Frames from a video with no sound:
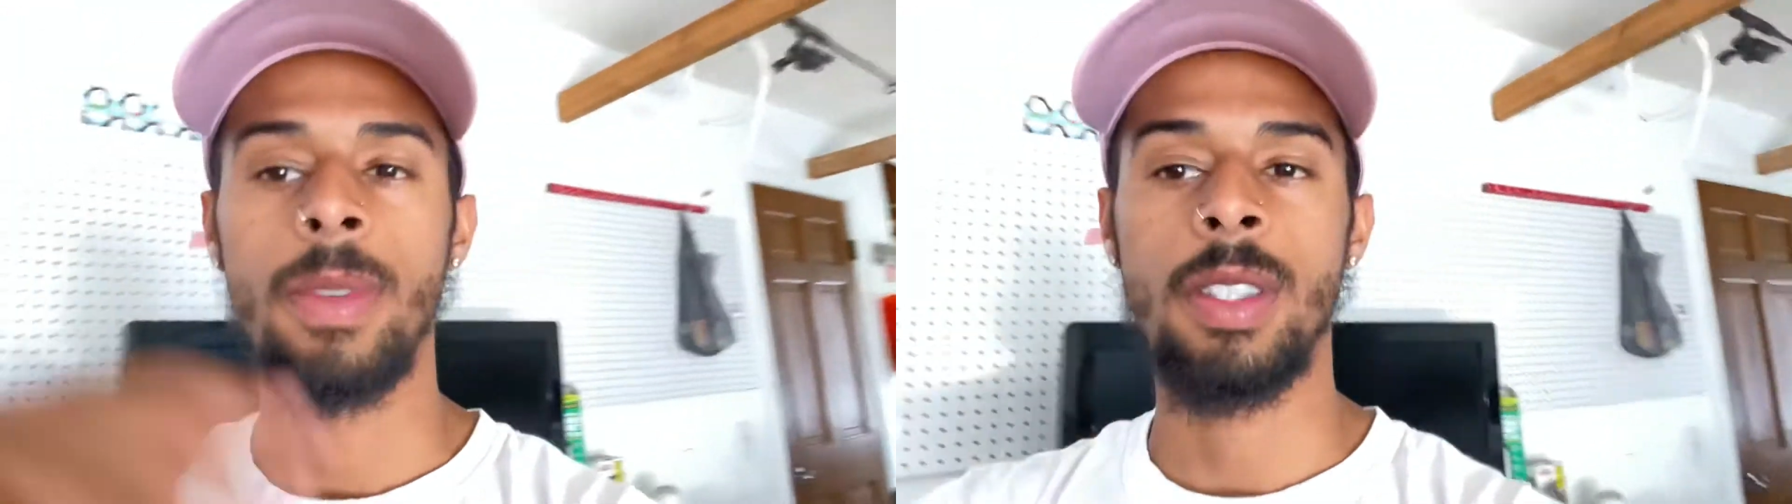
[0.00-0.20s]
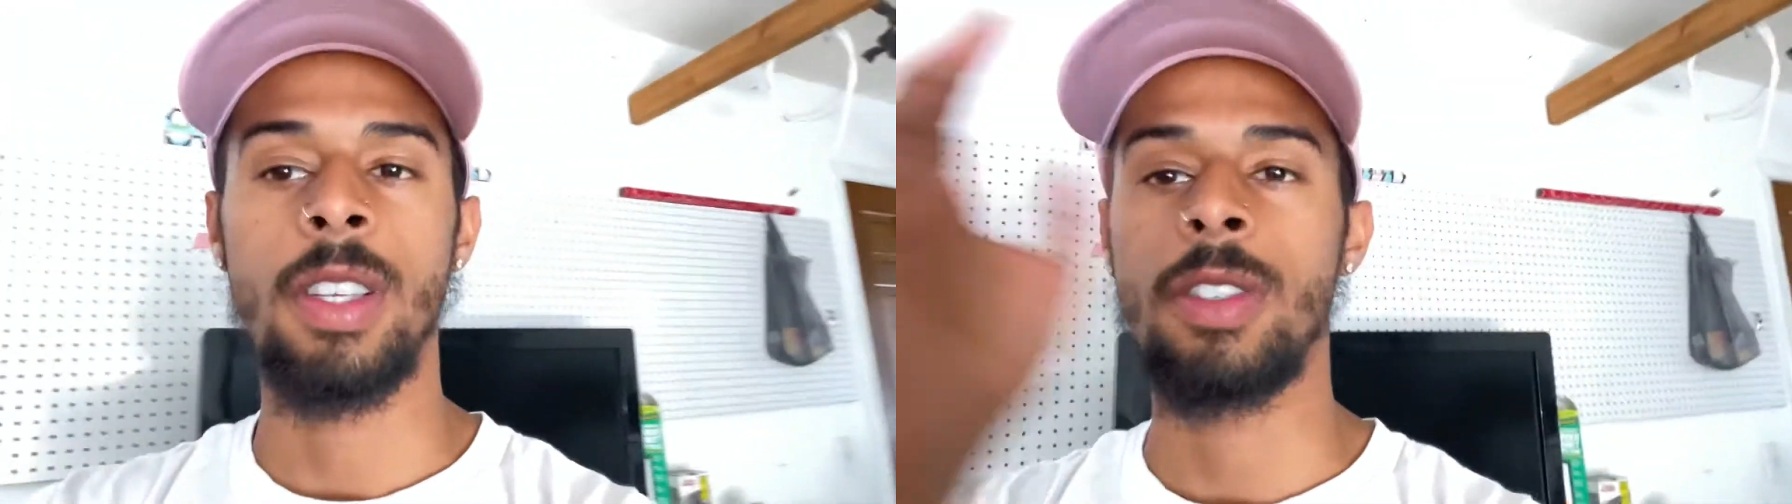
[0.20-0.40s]

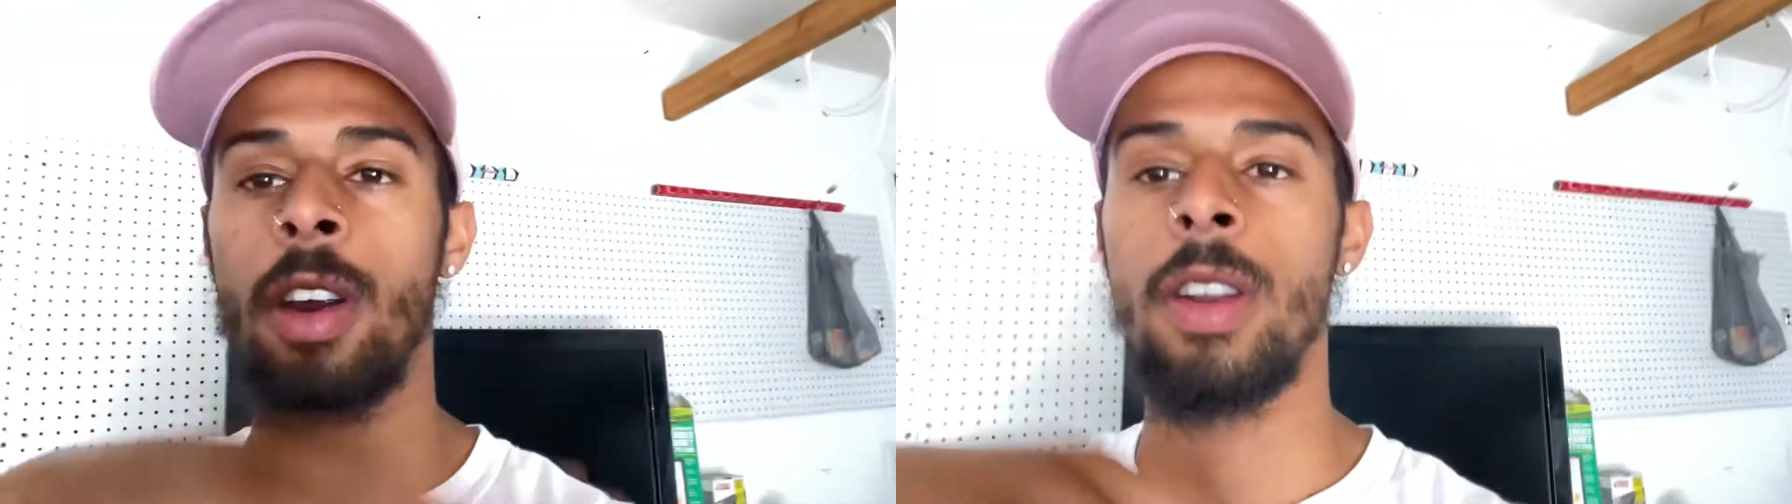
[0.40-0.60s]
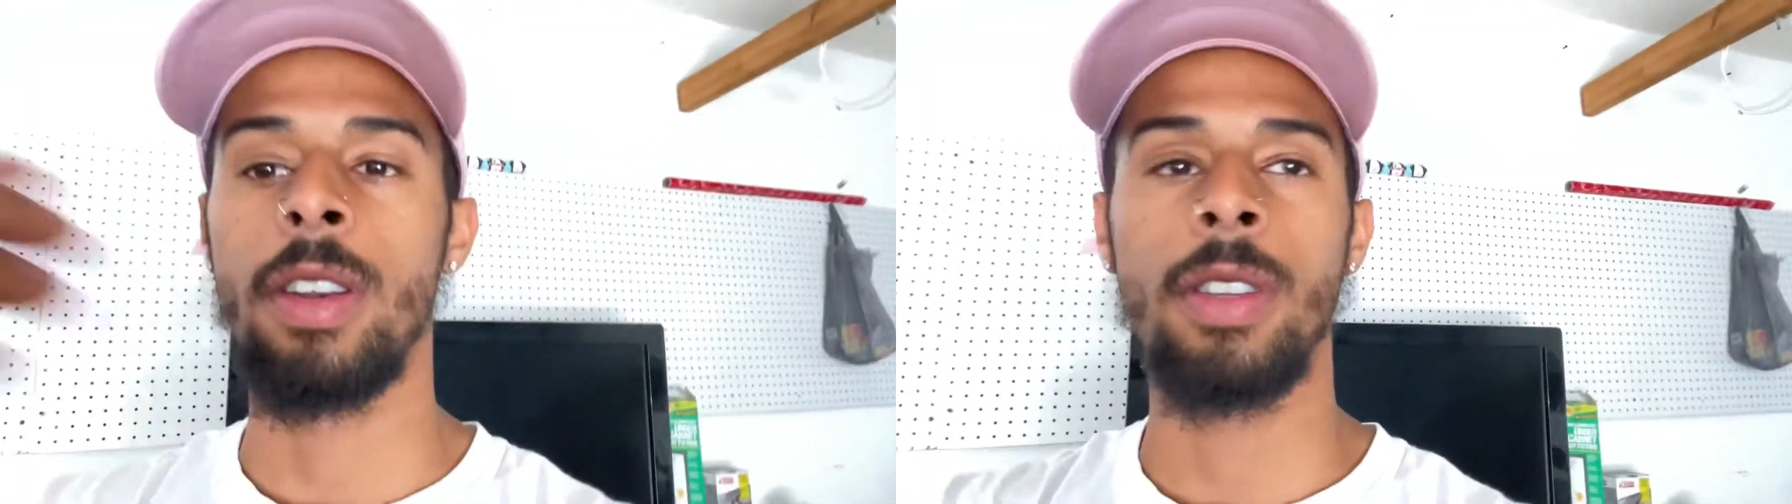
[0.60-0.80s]
Let's get
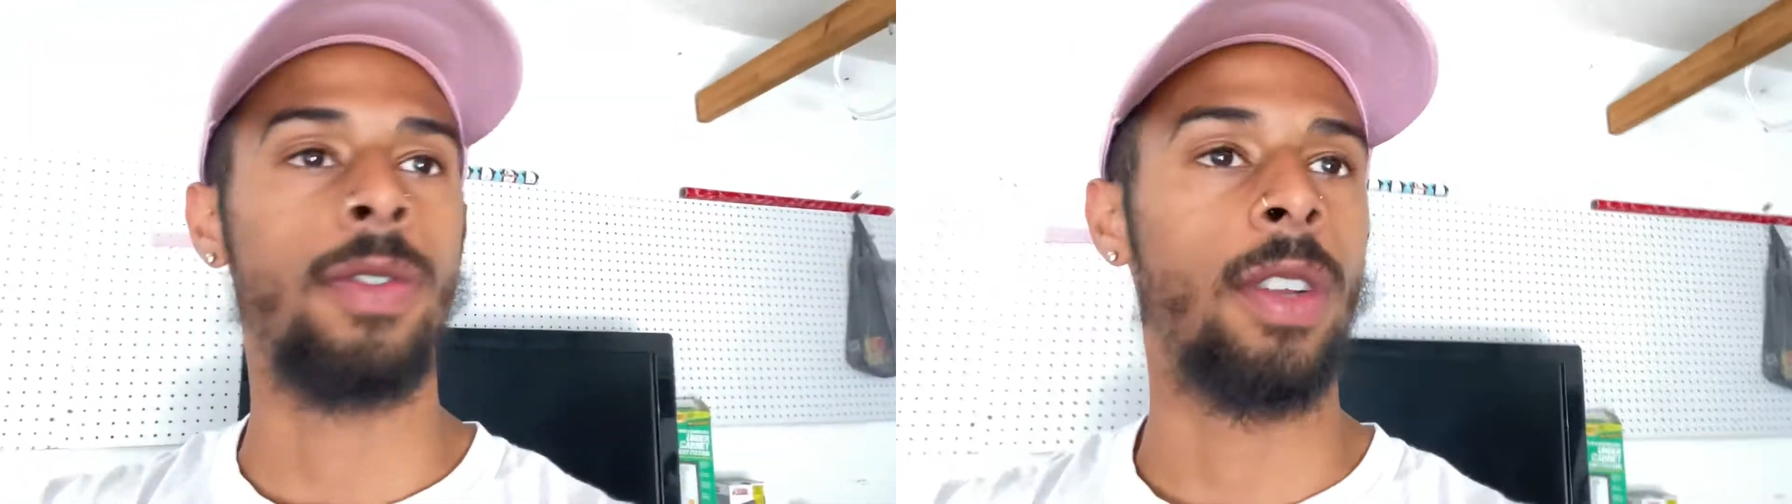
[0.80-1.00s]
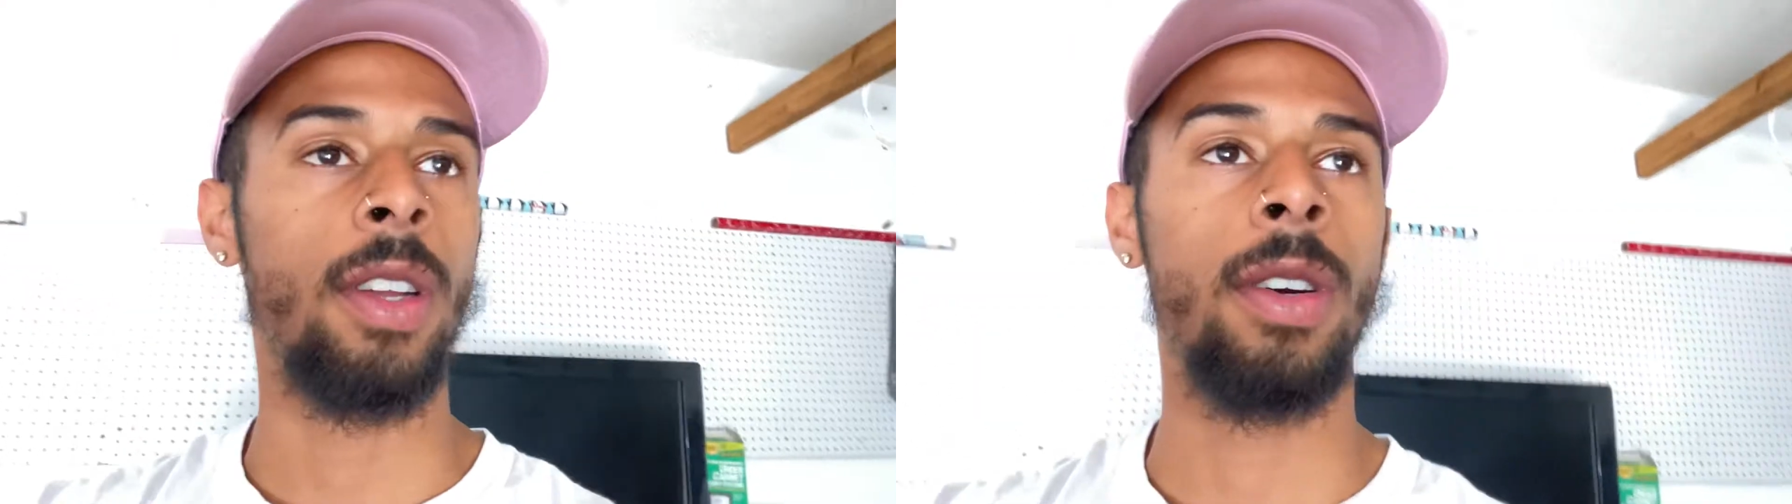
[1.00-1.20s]
started in this
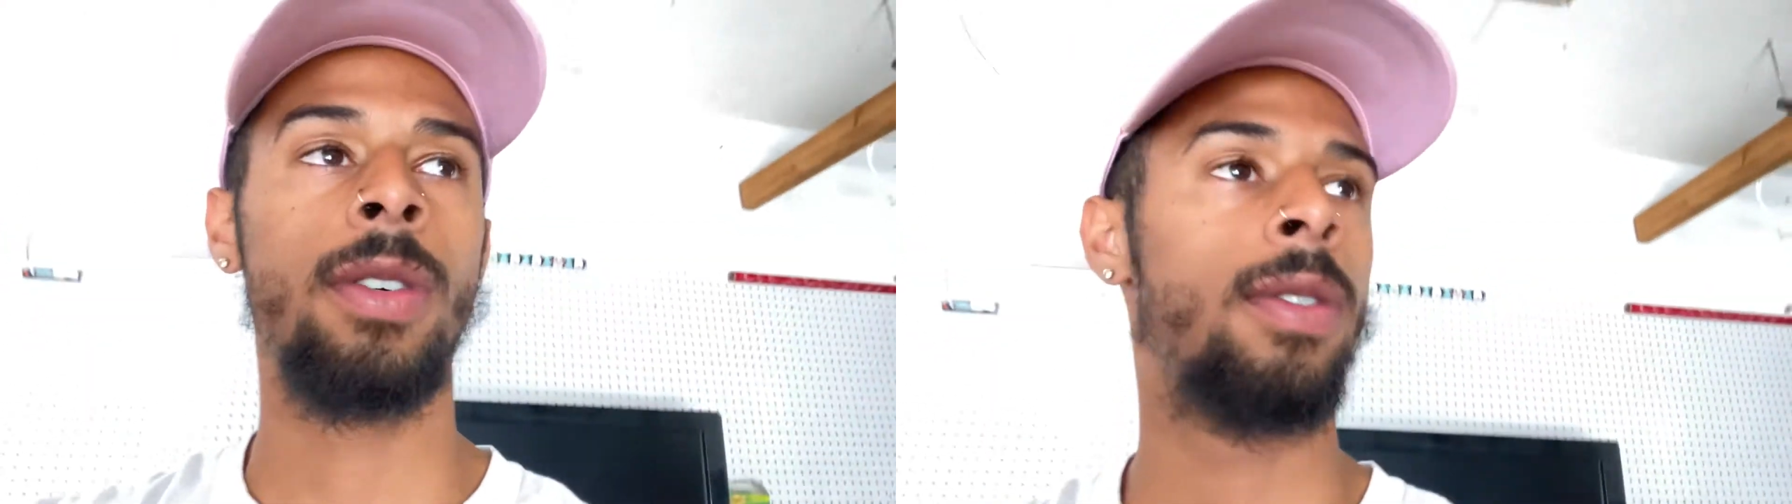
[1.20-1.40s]
video.